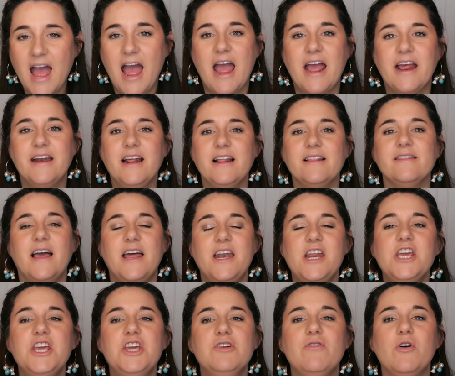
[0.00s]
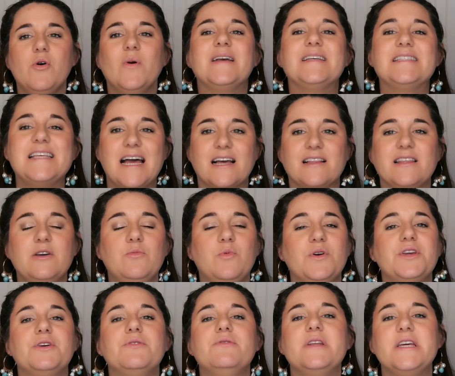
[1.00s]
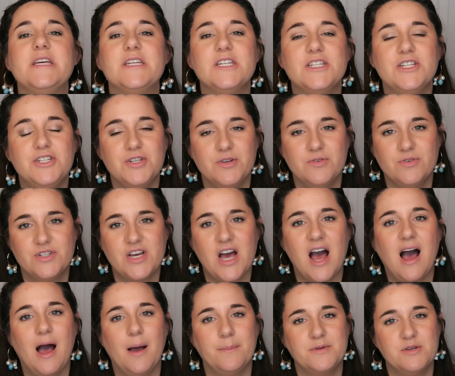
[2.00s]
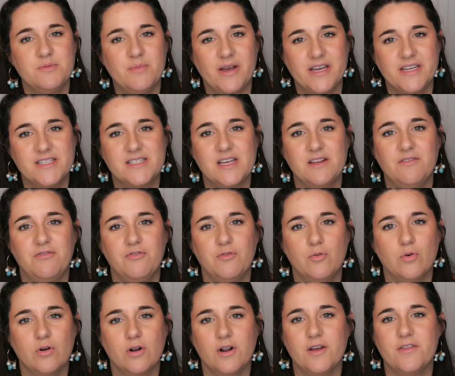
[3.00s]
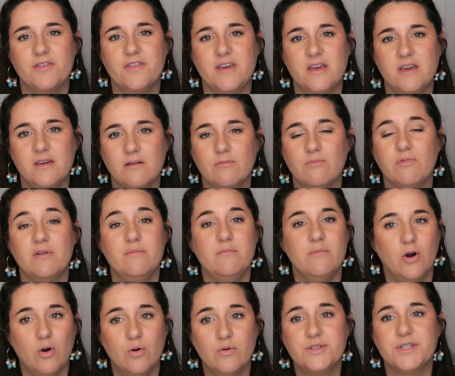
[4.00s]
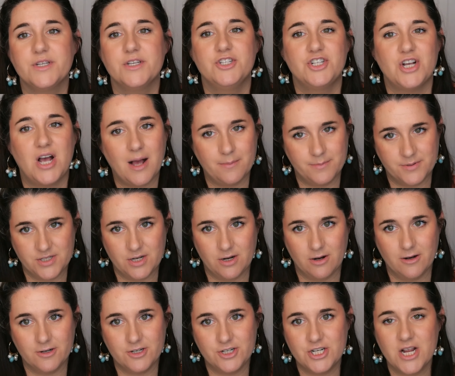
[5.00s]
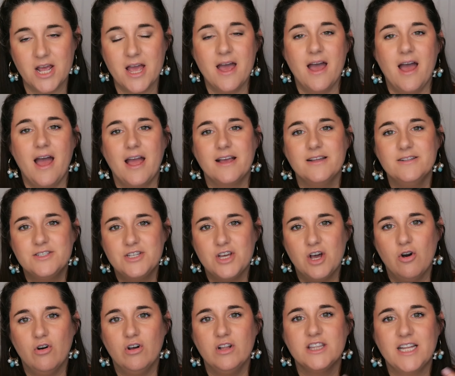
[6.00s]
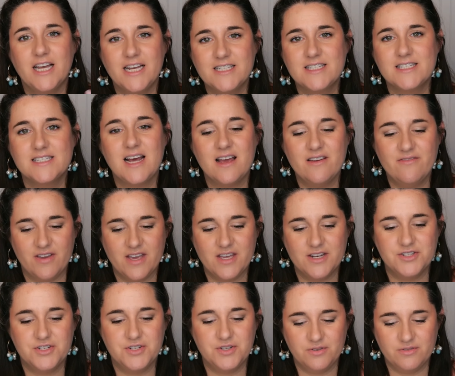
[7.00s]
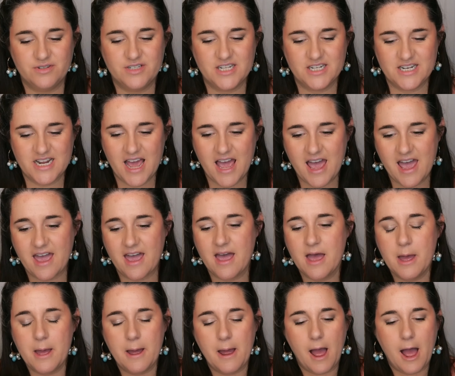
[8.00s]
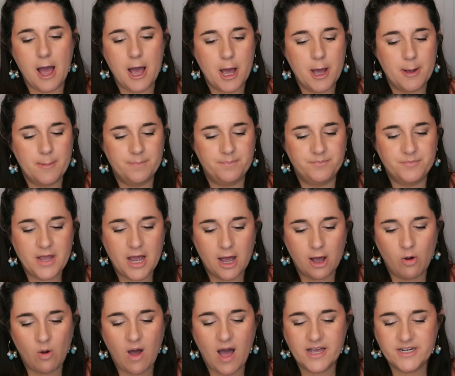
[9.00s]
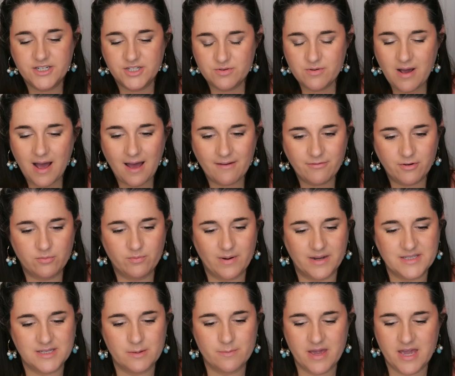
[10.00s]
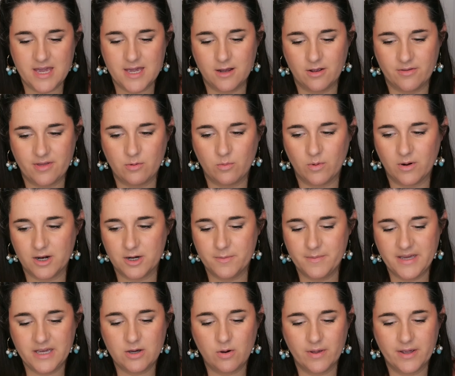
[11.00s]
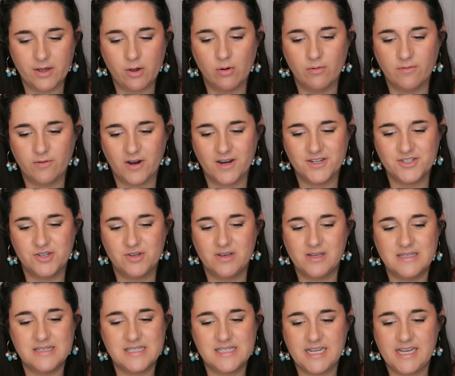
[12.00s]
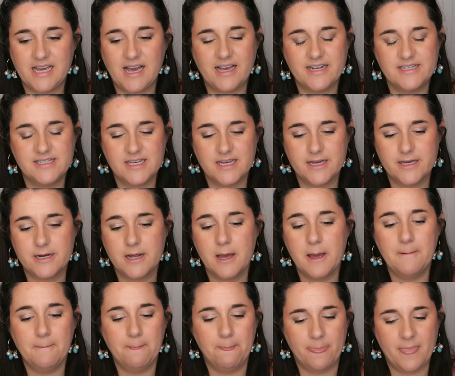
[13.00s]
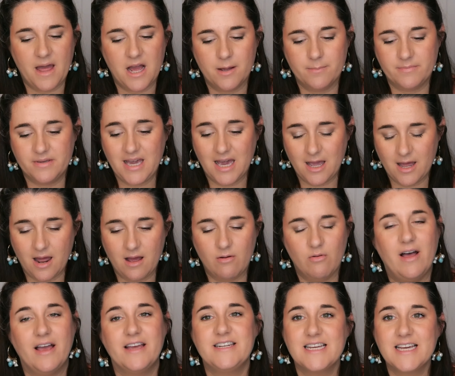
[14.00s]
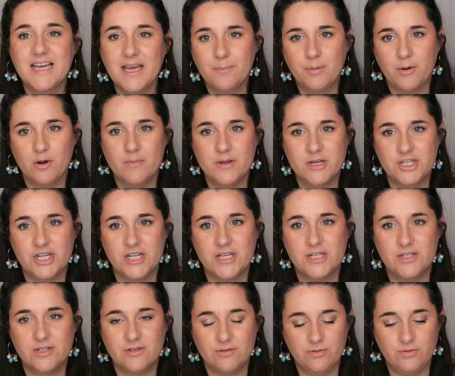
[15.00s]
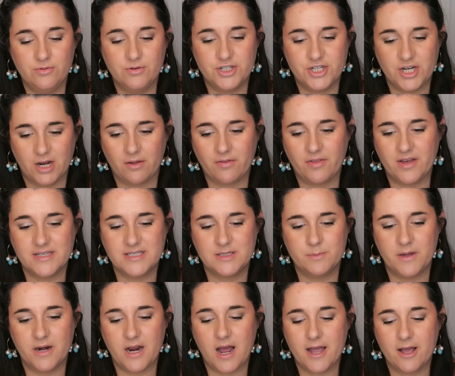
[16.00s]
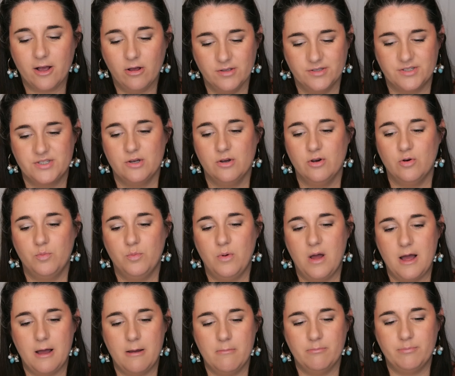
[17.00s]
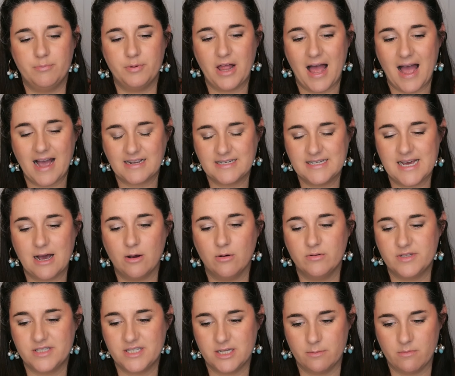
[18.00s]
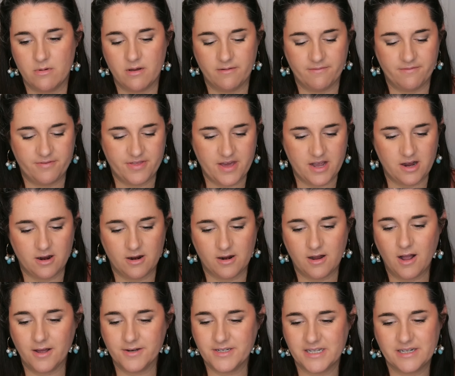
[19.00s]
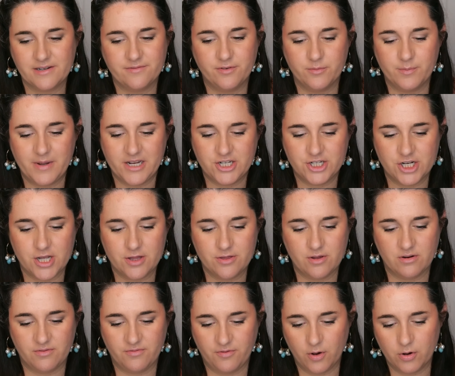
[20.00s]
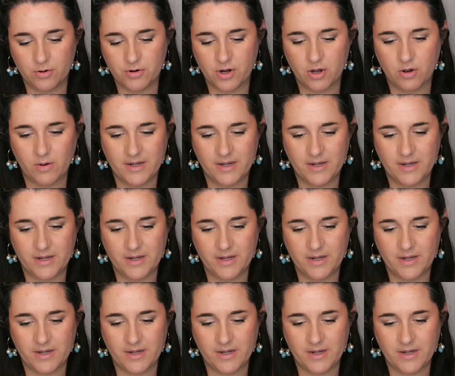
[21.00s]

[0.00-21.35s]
and letting you know exactly what you need to do to optimize it for the remote job search. And so let's dive into today. Now I do have a resume here that we're going to be going over. As you can see, I did get permission to share this, but I also blacked out some of their contact information, their photo,